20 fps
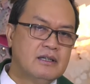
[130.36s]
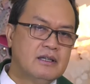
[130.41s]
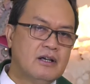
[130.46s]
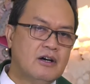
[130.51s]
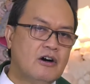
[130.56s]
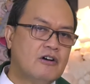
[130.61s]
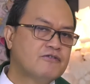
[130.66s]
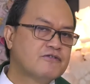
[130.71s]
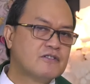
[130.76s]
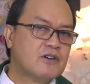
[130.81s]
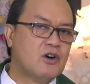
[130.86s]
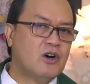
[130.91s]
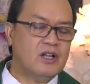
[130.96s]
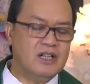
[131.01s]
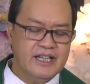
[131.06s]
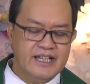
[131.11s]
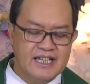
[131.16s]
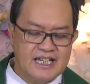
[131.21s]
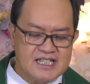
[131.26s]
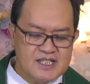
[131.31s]
of
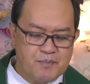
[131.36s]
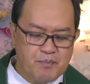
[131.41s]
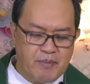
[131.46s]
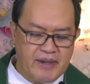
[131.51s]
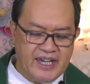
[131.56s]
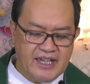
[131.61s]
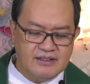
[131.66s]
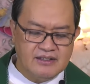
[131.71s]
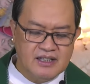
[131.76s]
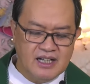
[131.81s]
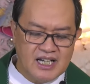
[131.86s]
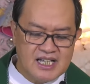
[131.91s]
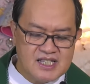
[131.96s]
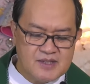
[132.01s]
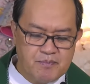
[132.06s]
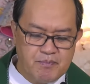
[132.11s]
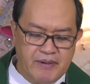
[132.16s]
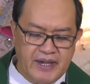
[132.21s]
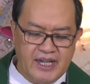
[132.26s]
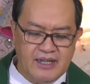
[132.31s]
calling a spade
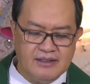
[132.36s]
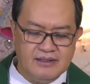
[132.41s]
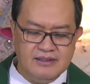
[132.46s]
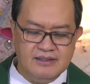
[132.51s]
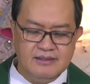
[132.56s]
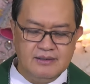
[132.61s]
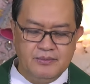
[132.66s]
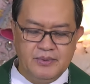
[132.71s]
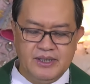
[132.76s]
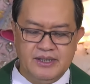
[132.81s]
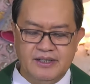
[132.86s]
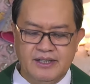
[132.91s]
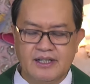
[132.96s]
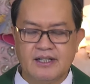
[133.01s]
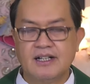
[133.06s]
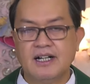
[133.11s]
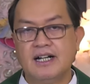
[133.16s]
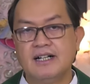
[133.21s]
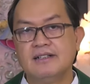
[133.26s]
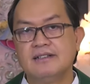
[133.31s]
with
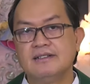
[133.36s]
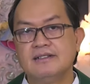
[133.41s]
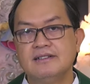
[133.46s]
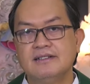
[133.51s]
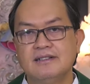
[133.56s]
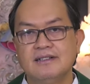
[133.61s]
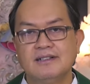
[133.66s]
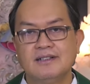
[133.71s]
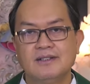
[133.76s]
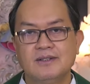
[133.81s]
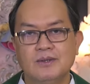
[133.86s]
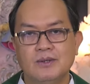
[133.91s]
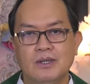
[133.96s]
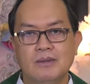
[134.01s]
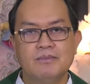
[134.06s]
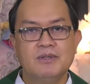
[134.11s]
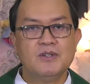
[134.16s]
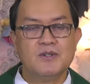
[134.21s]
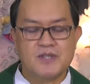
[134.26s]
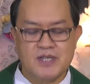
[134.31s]
regard to
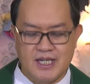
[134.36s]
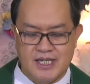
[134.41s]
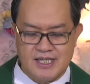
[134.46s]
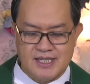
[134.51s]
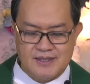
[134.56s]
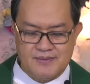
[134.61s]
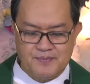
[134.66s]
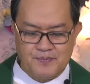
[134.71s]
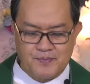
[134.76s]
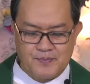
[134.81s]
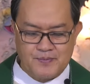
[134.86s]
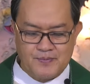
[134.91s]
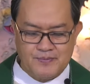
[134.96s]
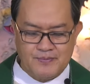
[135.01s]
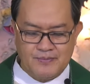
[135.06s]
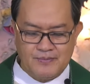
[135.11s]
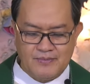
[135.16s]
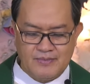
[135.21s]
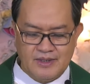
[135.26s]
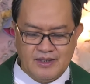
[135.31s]
abuses.
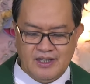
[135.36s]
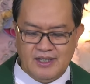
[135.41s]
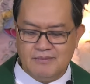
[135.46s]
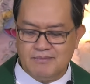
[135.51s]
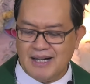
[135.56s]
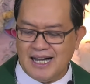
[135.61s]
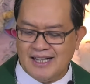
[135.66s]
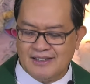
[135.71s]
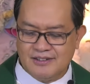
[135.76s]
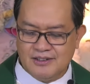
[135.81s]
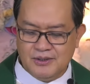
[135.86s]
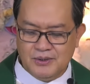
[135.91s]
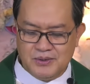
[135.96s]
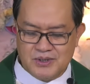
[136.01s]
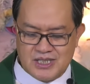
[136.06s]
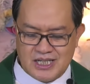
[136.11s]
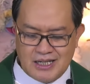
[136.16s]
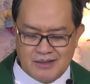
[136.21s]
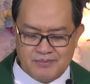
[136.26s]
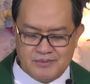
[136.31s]
In Matthew
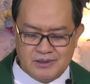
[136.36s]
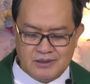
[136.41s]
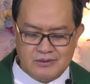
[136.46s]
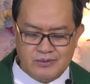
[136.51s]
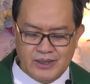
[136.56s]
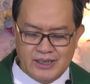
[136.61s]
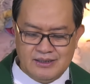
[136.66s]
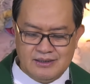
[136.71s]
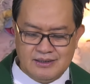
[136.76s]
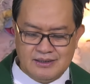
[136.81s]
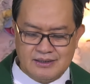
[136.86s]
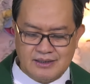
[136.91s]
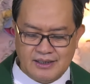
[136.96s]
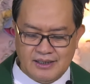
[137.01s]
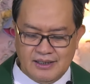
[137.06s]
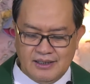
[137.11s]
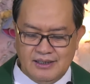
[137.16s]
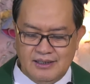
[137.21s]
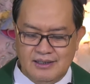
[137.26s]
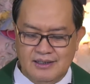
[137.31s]
chapter
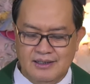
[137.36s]
23,